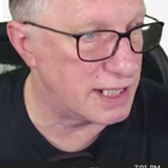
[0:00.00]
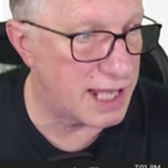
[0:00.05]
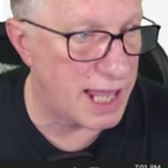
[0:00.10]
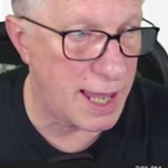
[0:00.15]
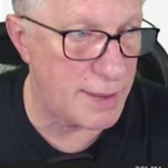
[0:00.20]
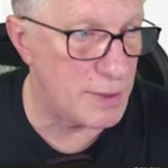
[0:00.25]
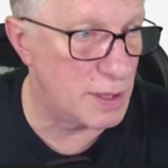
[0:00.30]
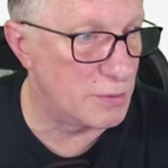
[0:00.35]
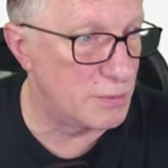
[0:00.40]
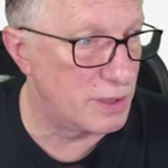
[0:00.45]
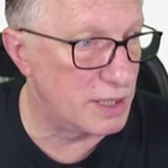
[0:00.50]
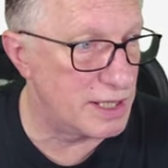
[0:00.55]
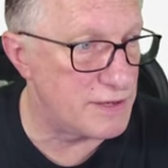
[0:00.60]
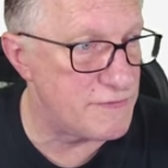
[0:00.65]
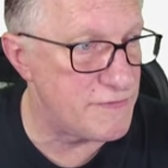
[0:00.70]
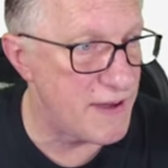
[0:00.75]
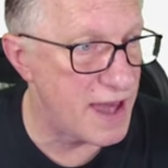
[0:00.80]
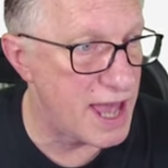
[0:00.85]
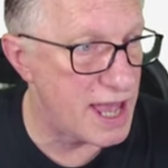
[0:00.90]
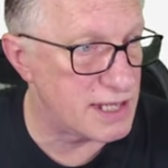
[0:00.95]
It came in really
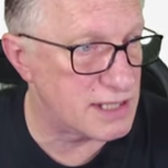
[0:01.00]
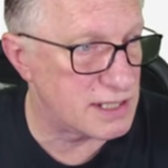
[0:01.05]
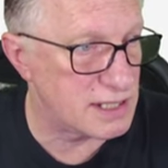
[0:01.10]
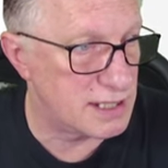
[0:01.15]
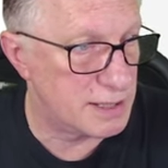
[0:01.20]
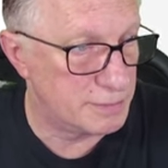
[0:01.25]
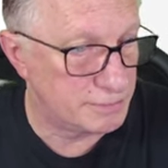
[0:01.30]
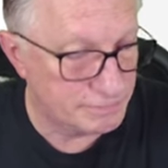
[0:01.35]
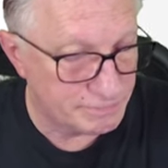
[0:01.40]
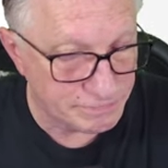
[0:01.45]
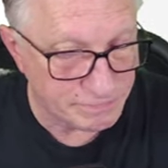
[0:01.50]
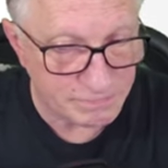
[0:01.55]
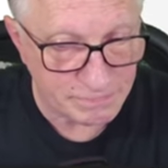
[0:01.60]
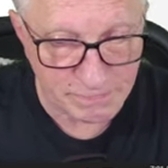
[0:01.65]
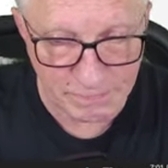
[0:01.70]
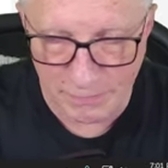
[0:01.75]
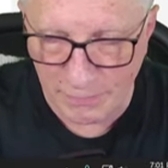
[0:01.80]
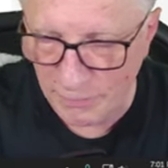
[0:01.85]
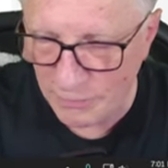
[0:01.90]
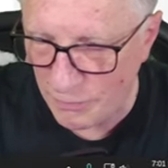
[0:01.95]
fast.
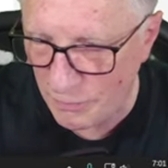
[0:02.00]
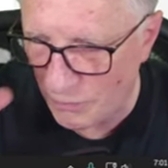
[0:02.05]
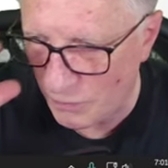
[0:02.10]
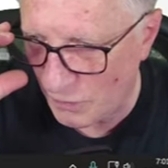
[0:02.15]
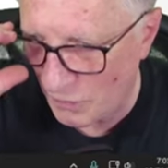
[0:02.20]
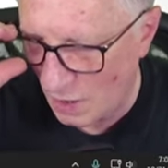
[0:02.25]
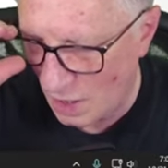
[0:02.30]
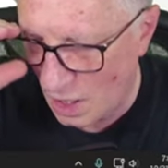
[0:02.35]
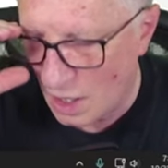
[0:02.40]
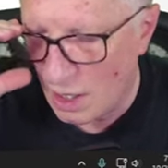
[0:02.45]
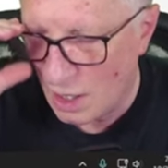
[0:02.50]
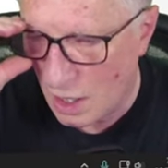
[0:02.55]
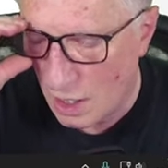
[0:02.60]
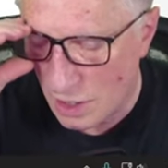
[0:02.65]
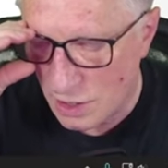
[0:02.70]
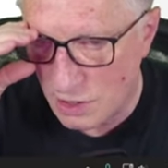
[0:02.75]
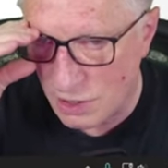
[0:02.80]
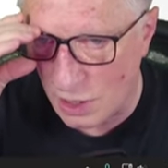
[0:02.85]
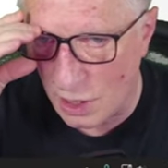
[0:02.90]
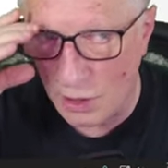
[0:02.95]

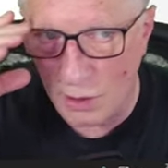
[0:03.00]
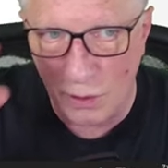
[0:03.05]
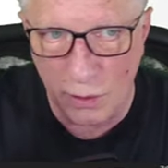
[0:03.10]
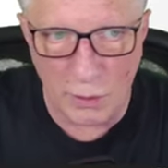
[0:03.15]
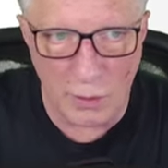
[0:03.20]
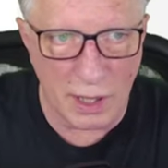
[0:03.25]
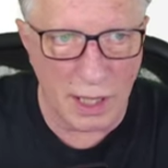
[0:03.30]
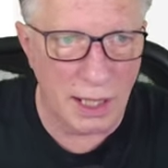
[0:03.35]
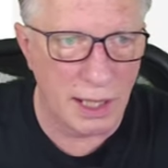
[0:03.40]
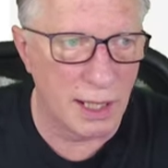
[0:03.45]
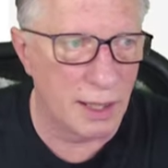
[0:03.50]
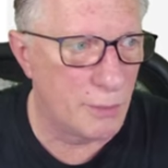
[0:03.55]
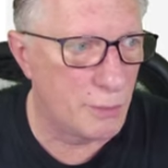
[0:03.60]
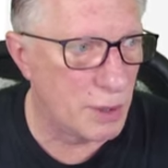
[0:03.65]
So